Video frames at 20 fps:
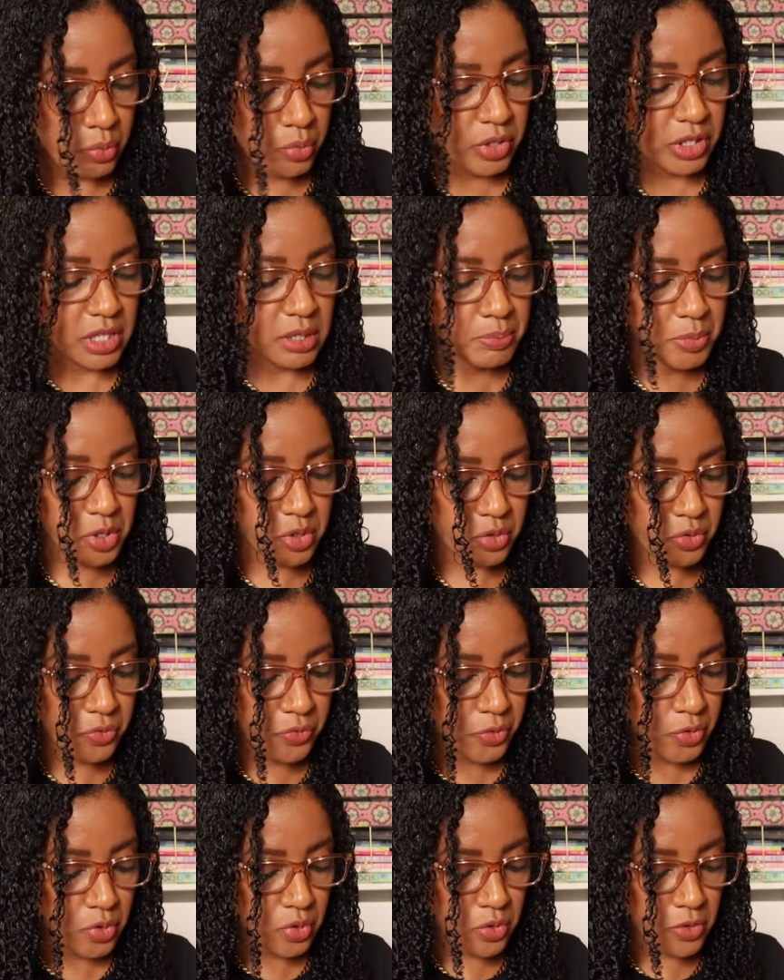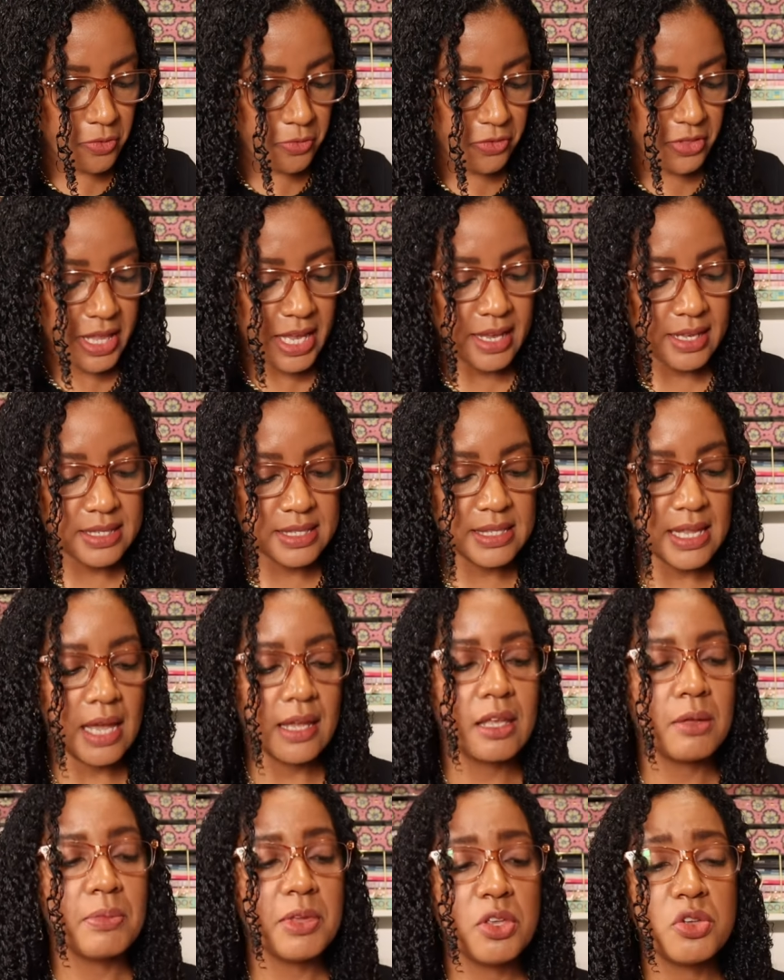Really beautiful flakes
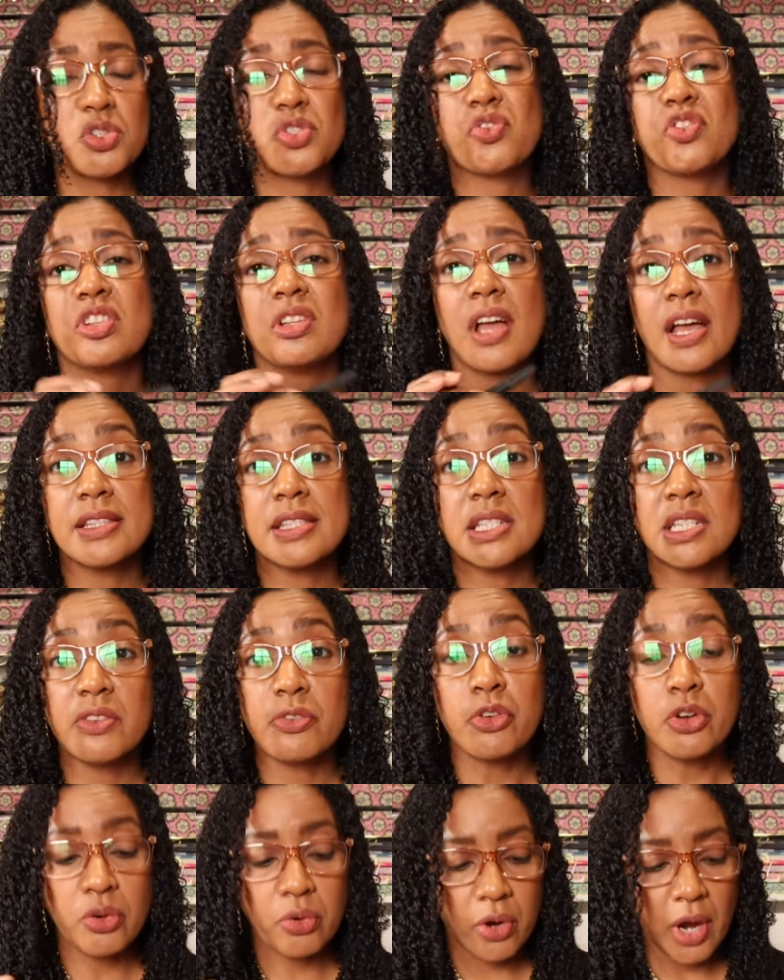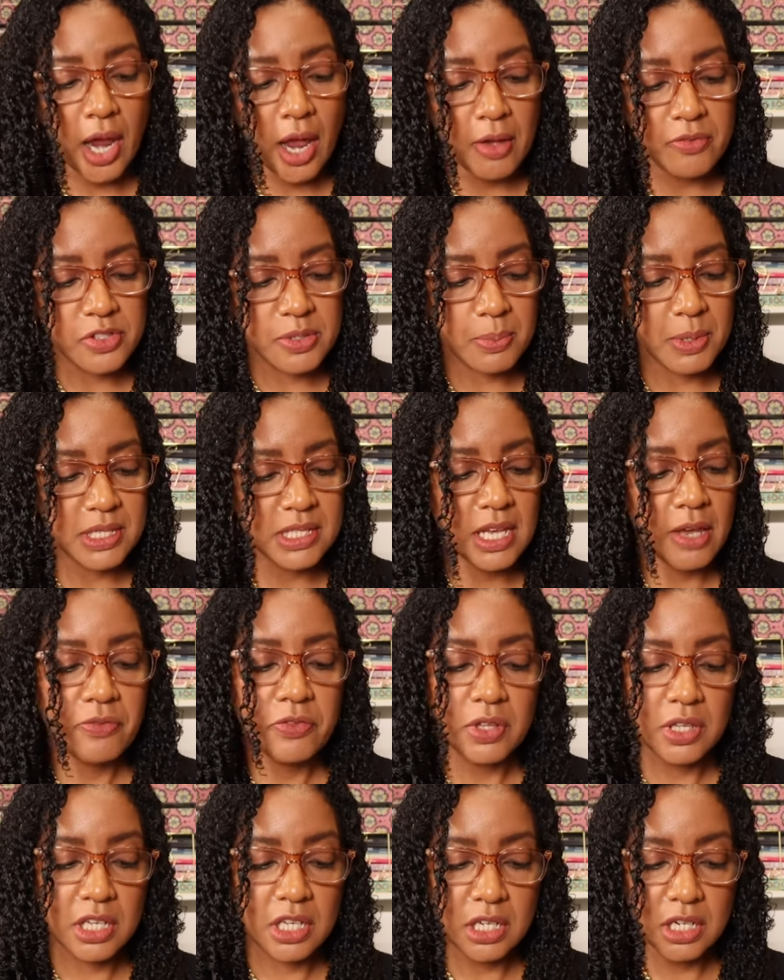that can be used for lots of different crafts, but
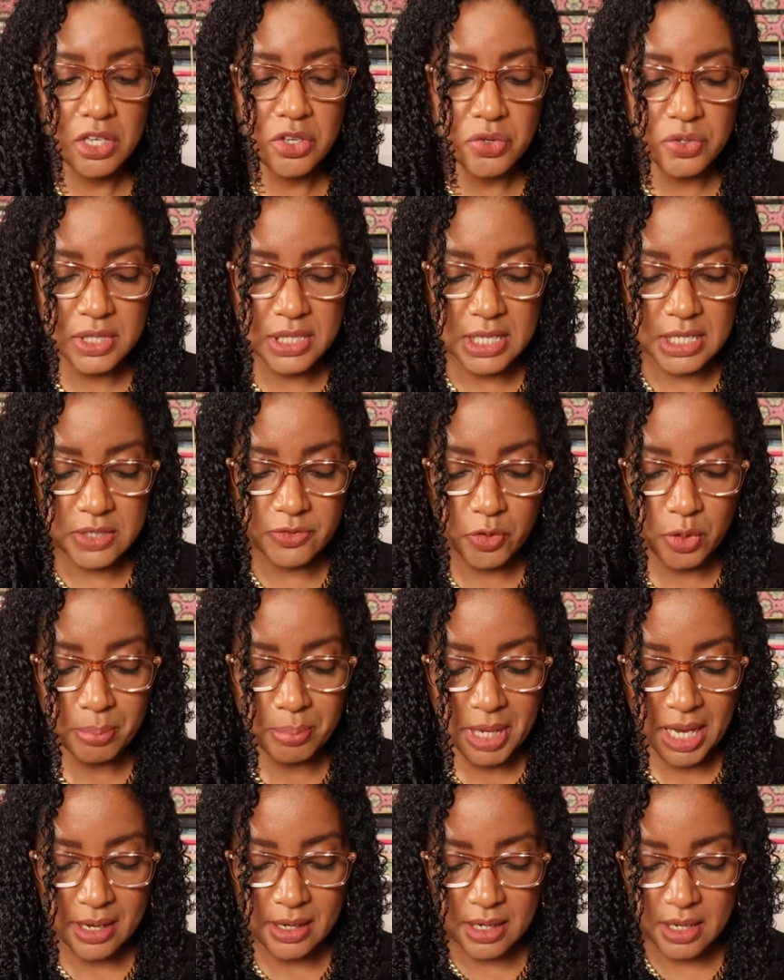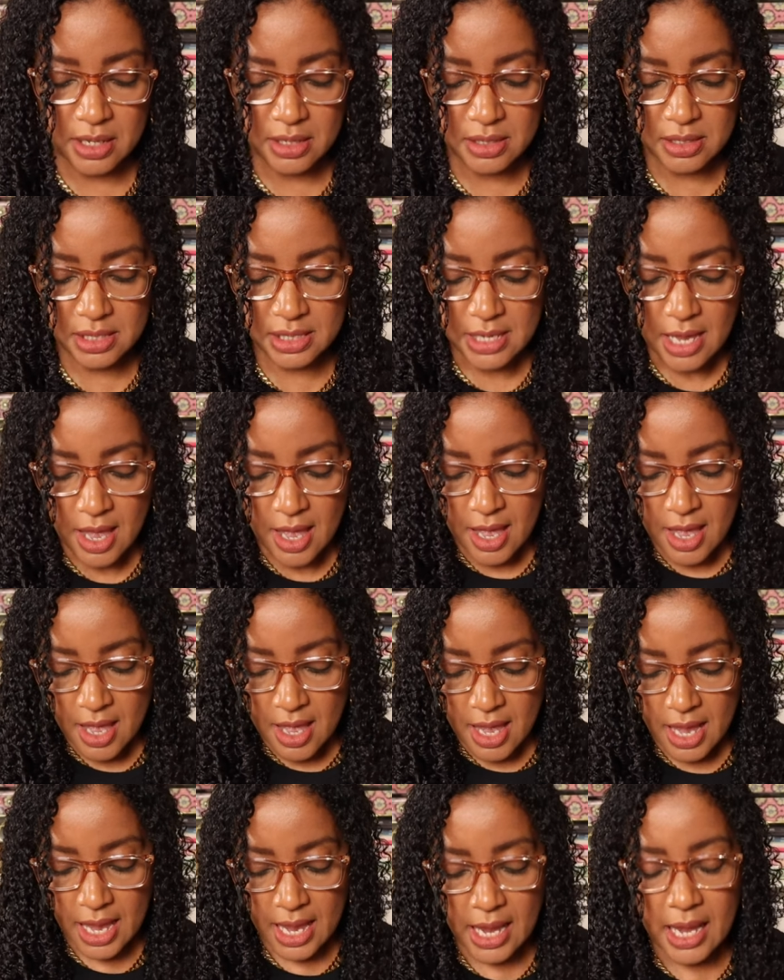definitely gonna use these for buttons.
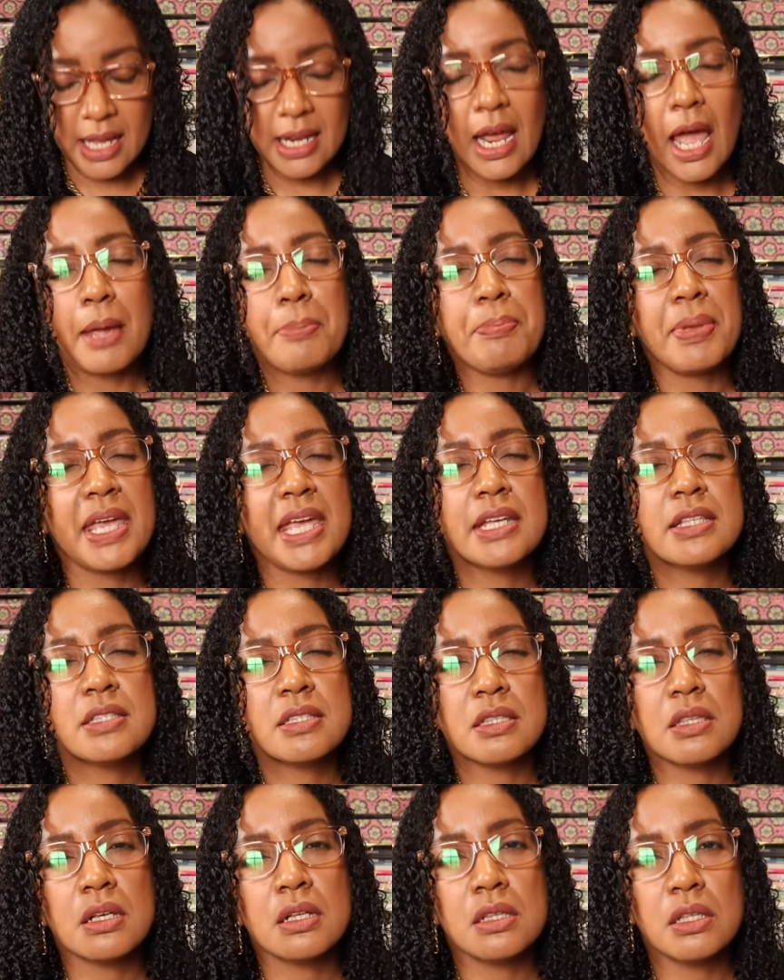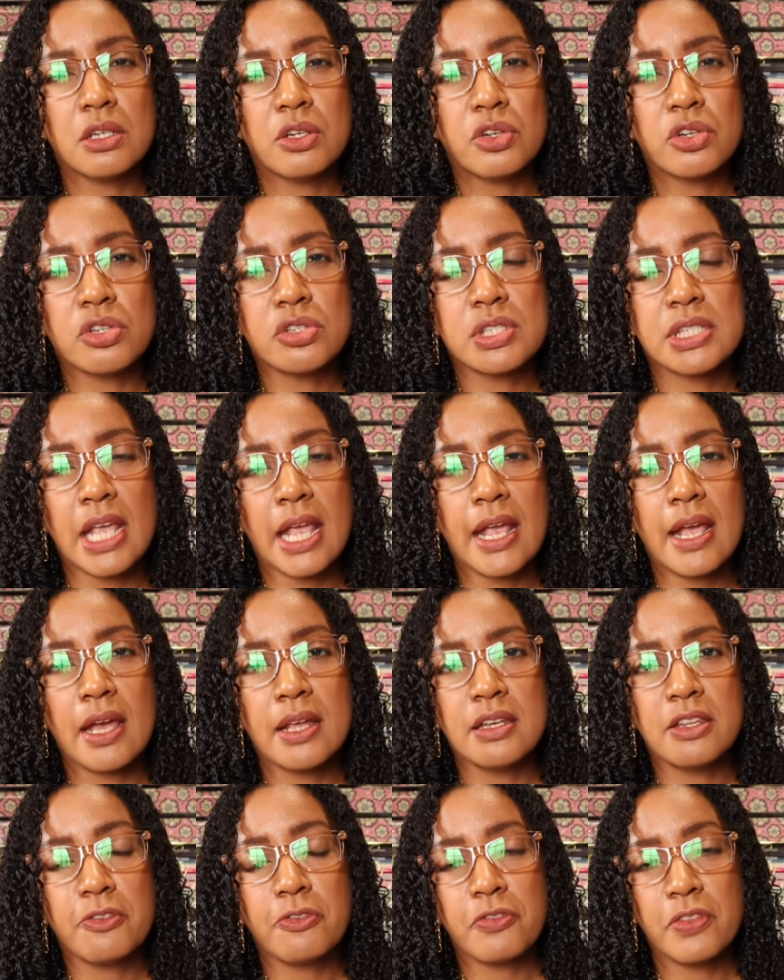And I picked the glitters
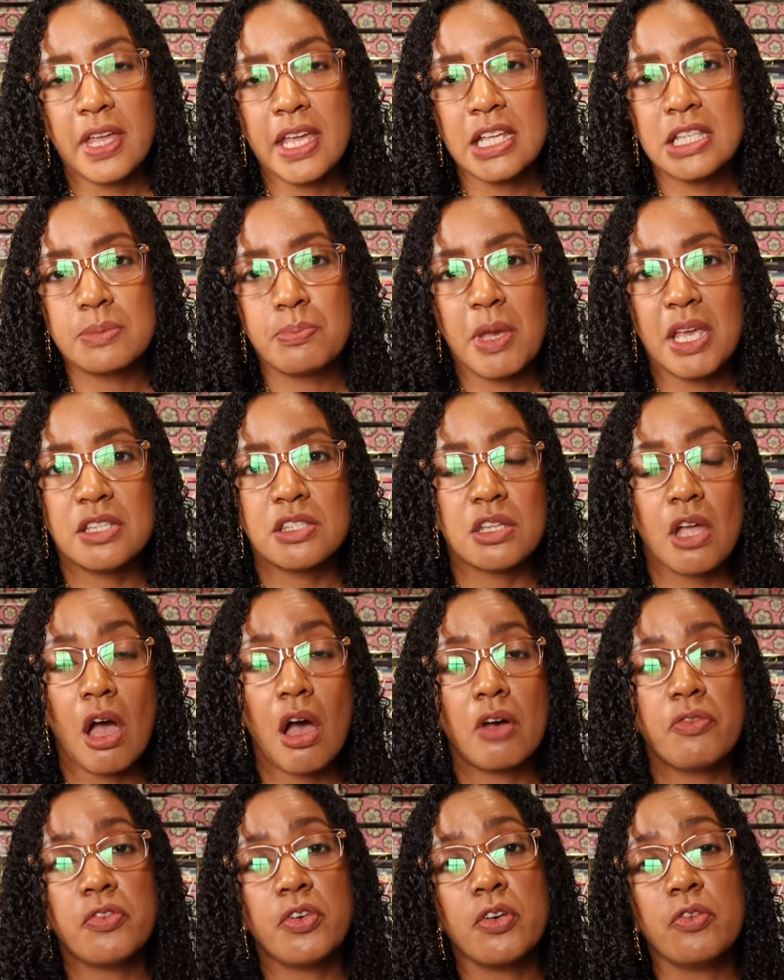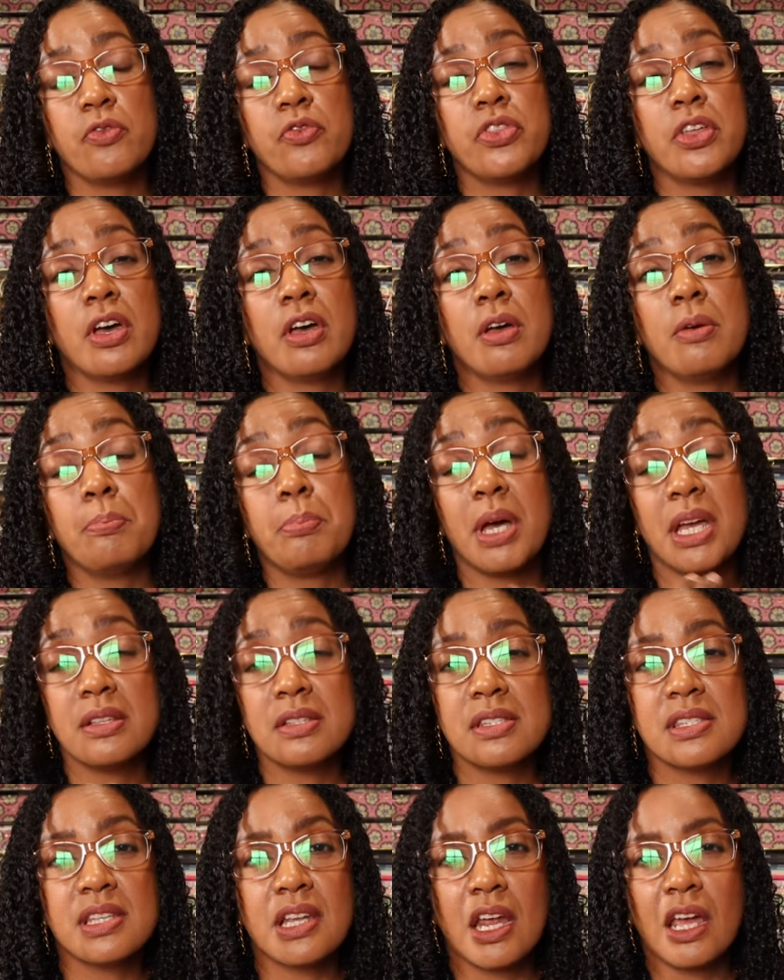and the flakes based off of the
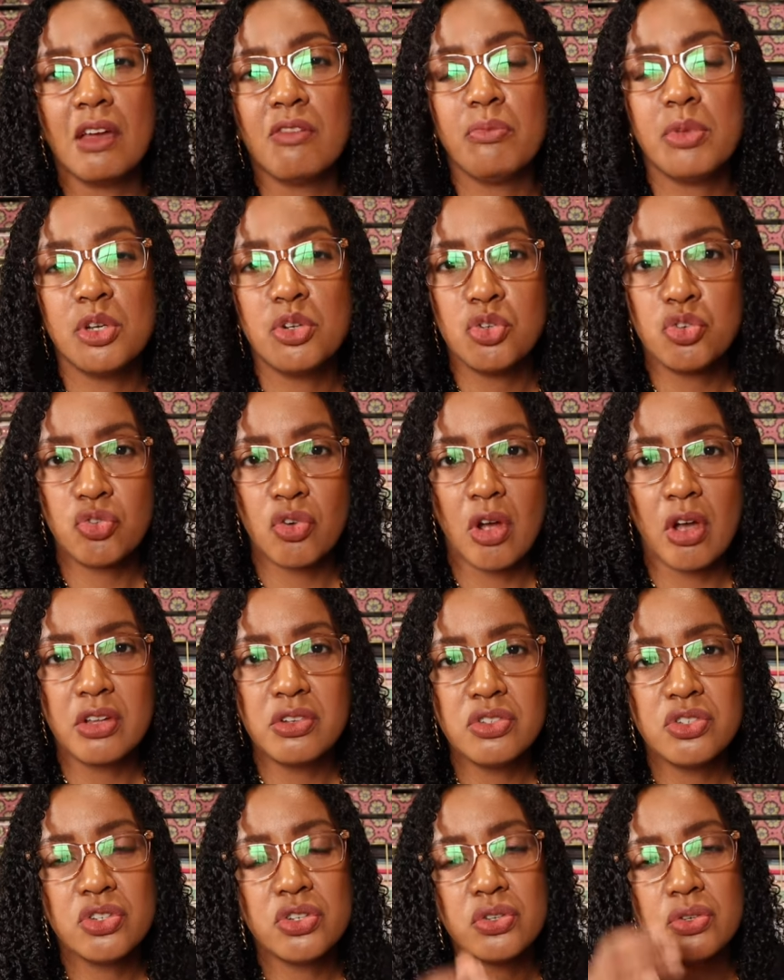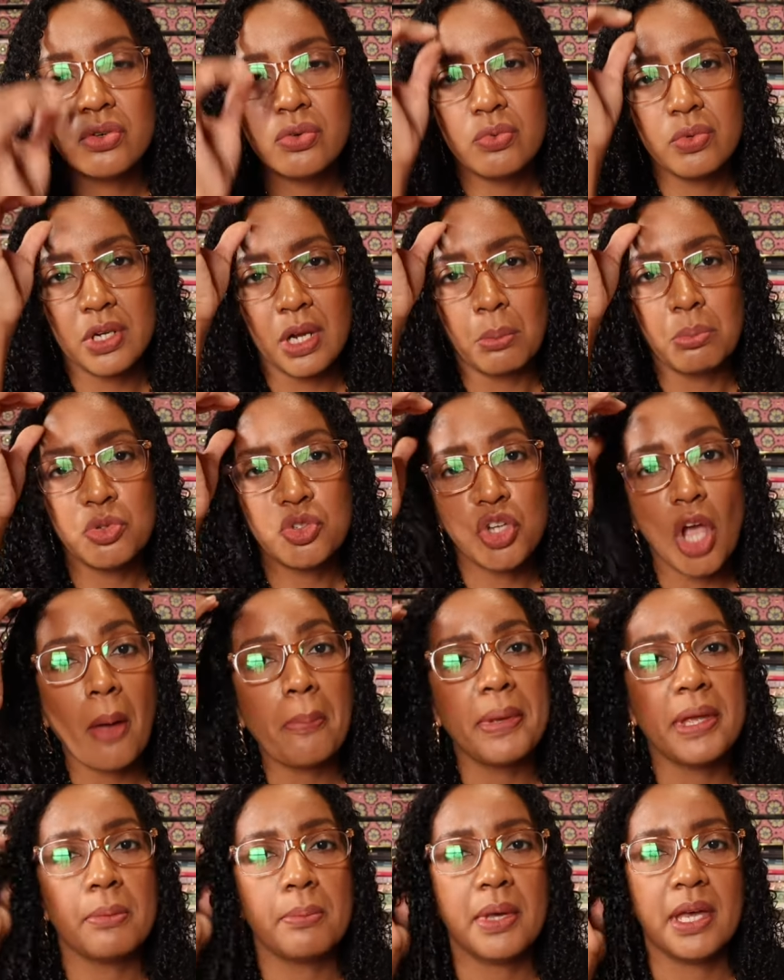buttons that I have been drawn to when I'm
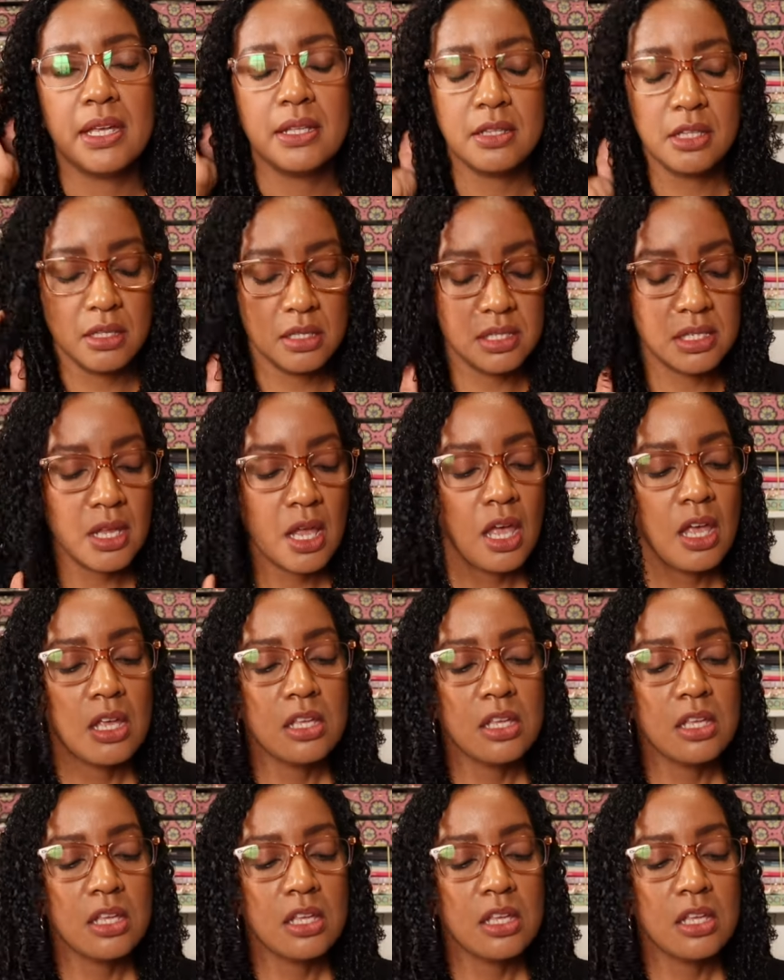shopping buttons.